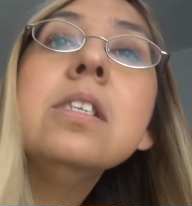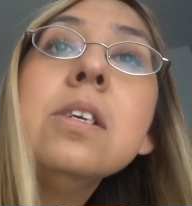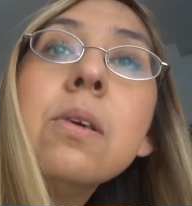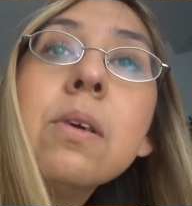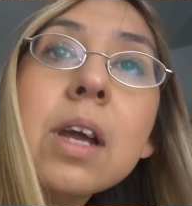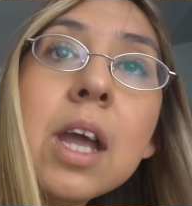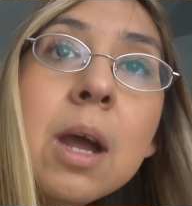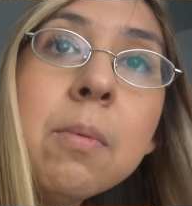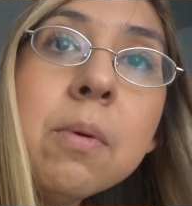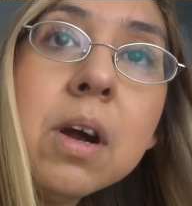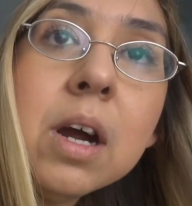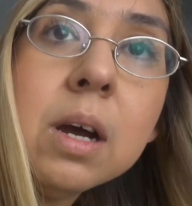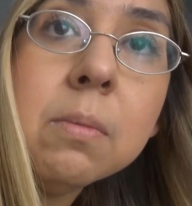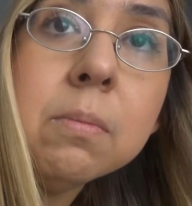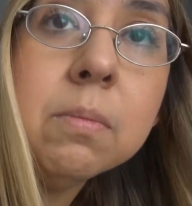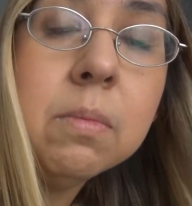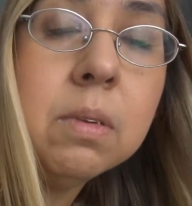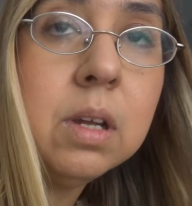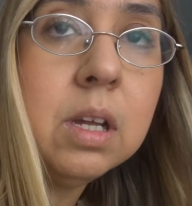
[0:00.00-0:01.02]
little camera
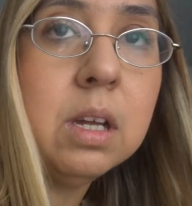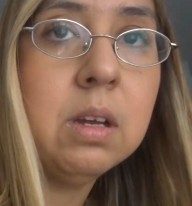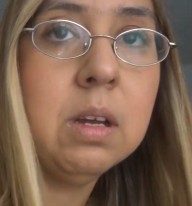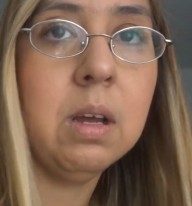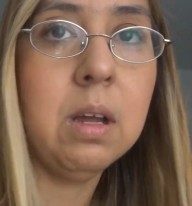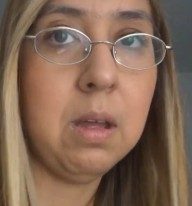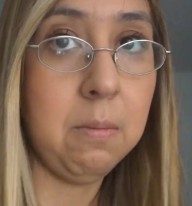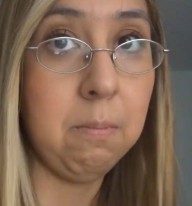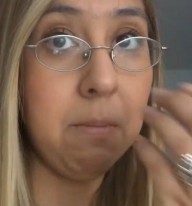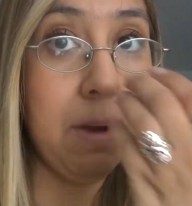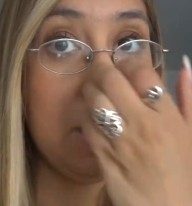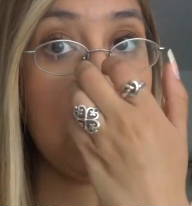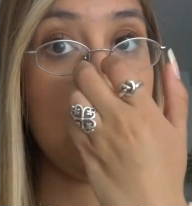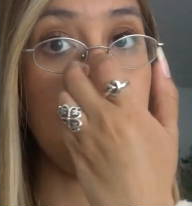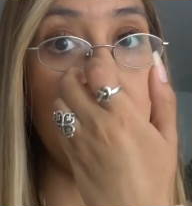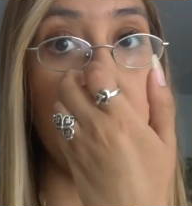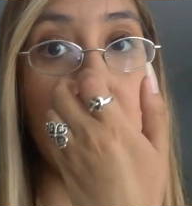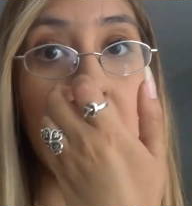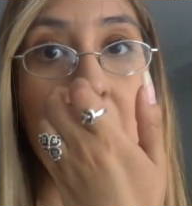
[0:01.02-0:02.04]
my
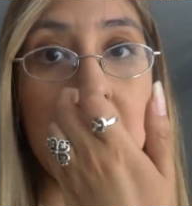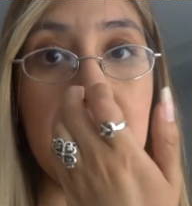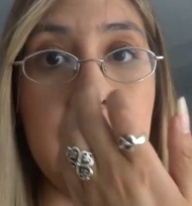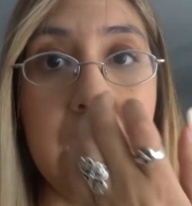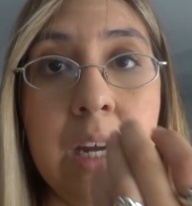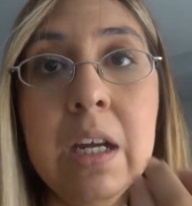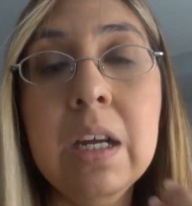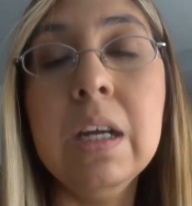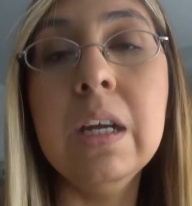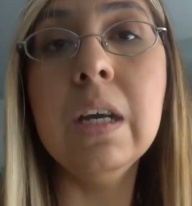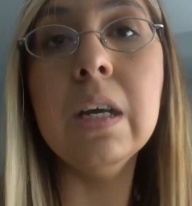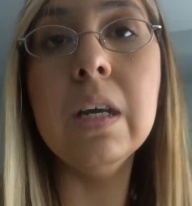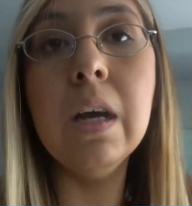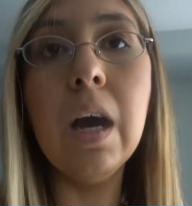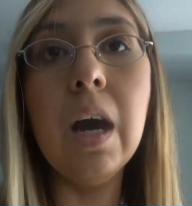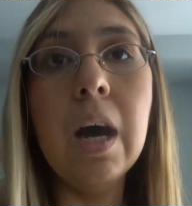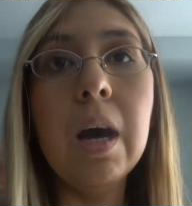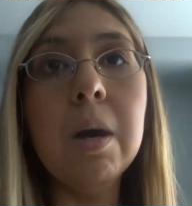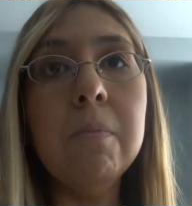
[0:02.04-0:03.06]
sony
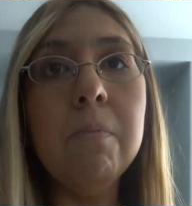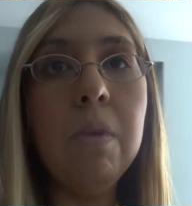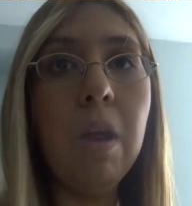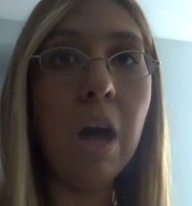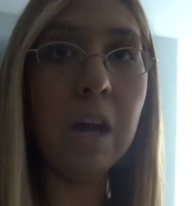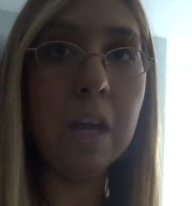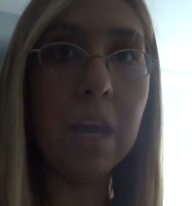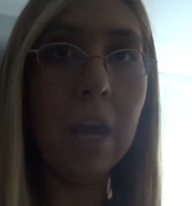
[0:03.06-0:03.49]
um, vlog